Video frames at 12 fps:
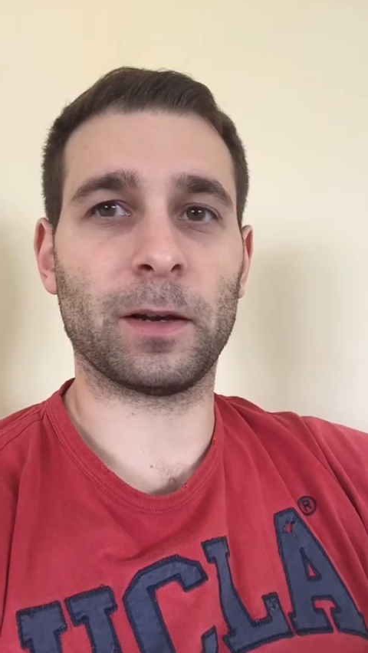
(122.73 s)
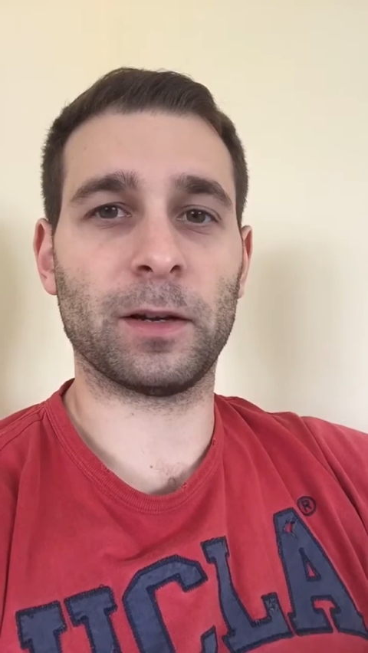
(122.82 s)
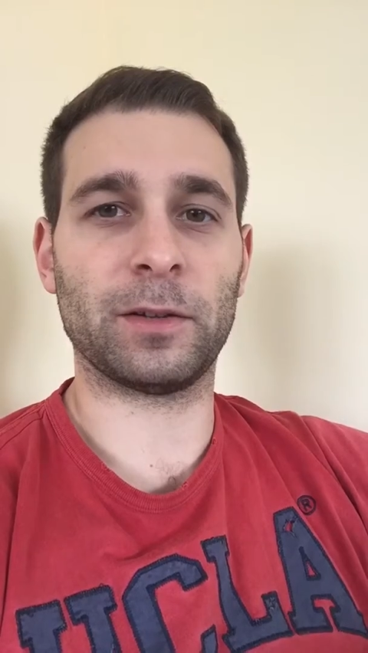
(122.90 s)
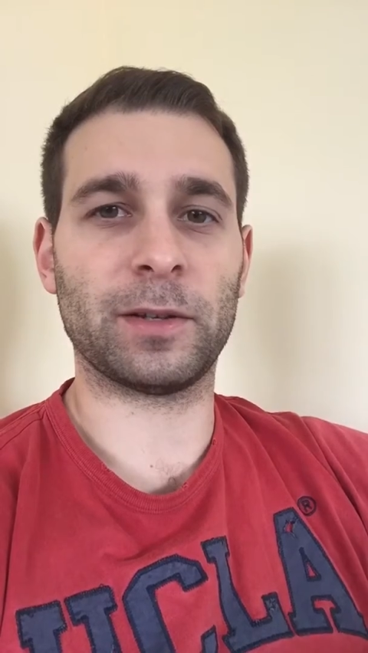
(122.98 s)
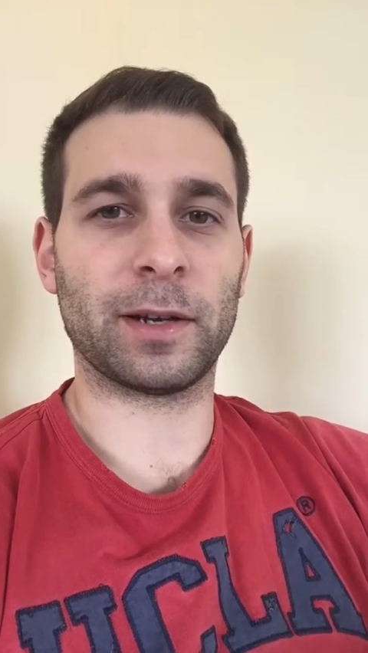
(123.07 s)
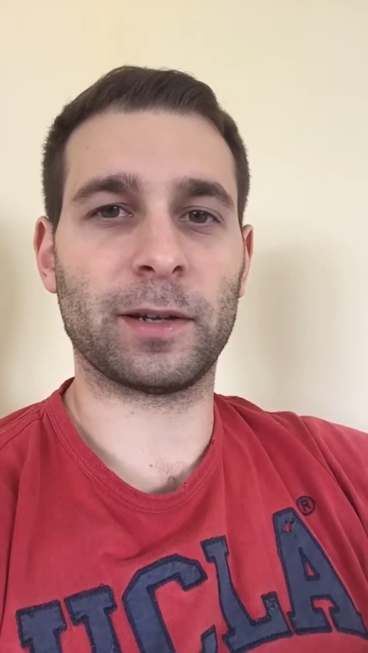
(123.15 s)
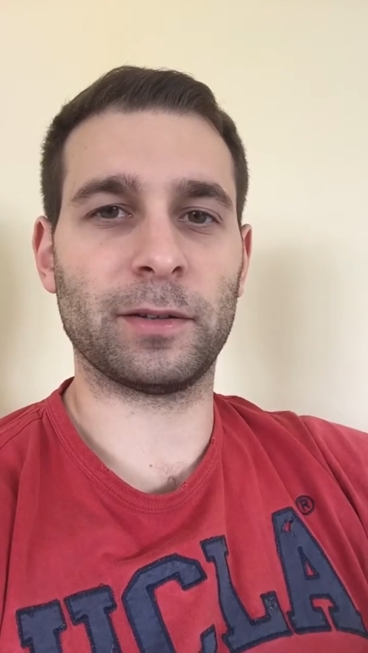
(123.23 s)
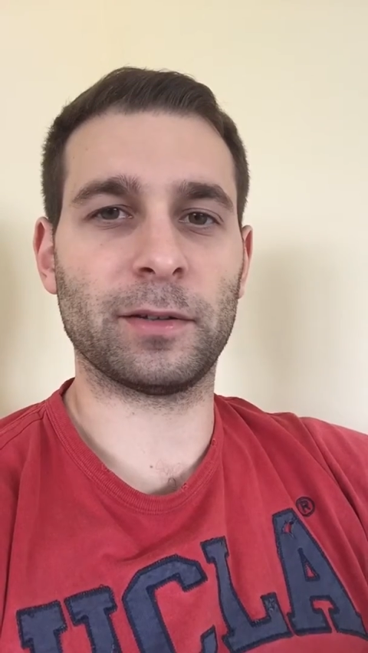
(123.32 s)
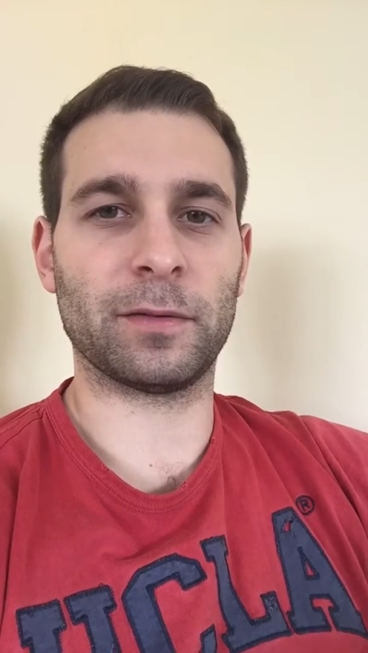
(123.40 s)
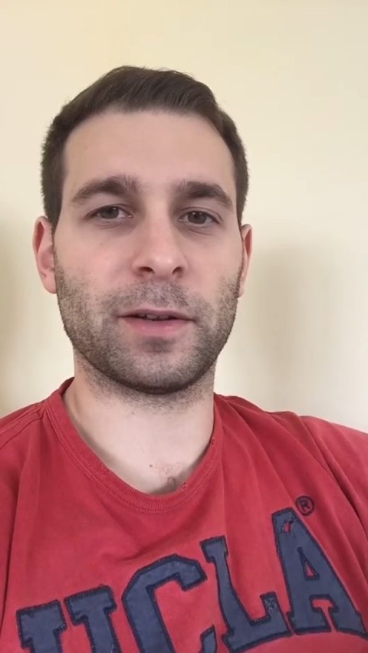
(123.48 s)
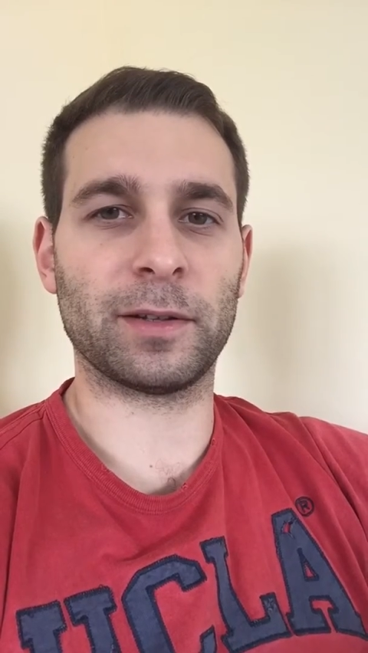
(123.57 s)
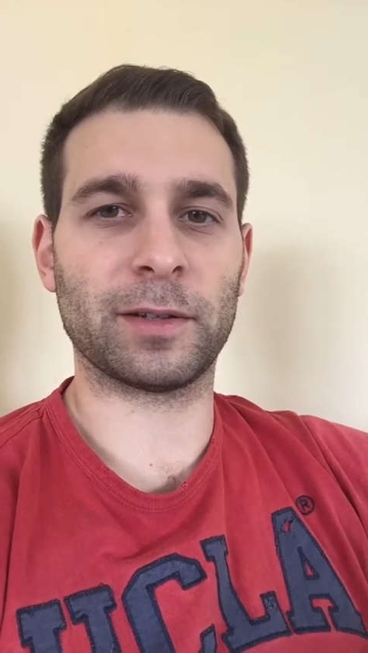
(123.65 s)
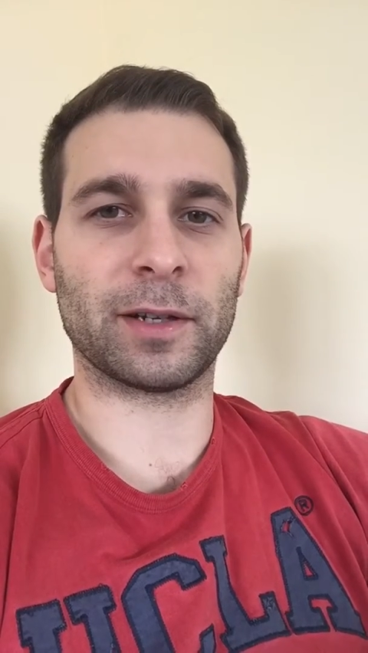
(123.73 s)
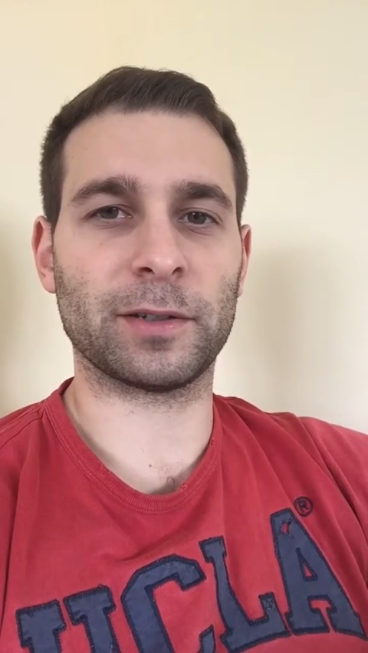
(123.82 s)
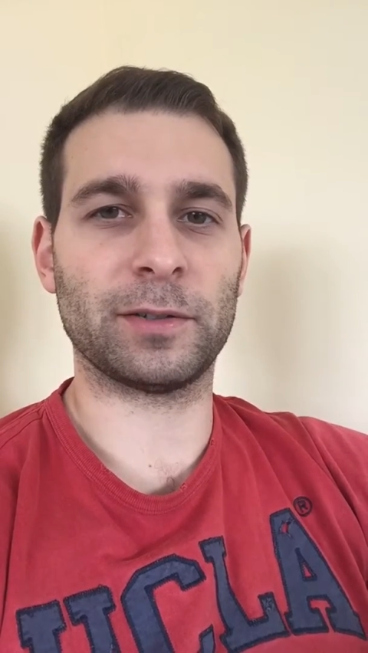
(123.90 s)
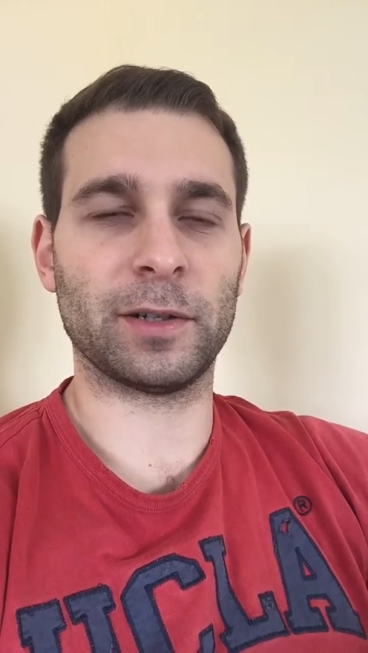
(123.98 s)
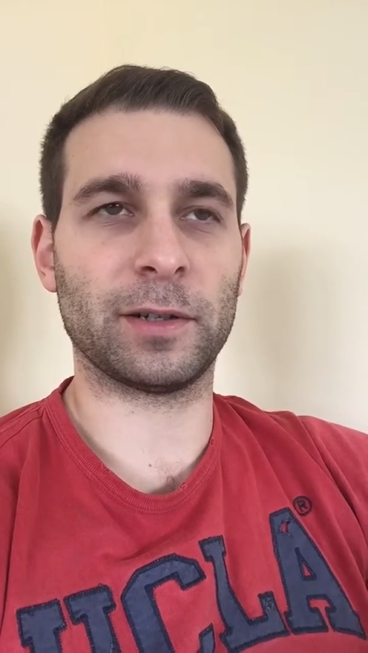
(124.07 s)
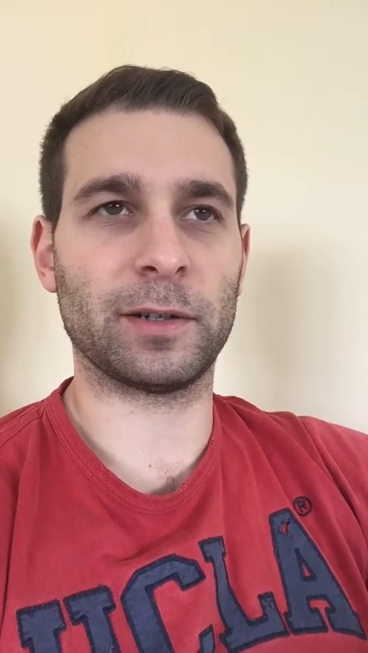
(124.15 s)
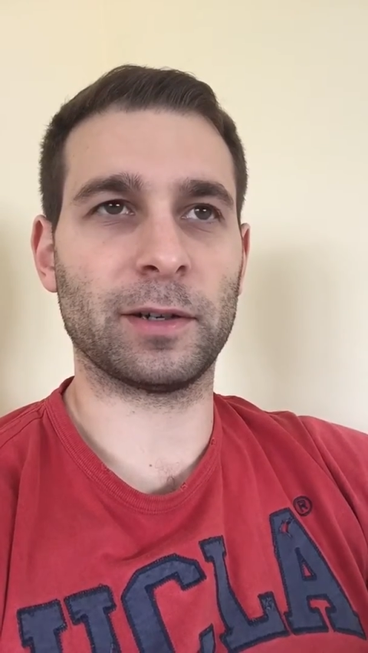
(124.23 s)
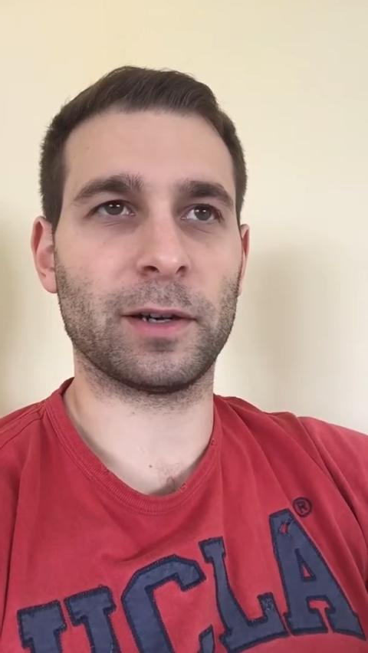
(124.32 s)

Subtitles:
card deck is a fantastic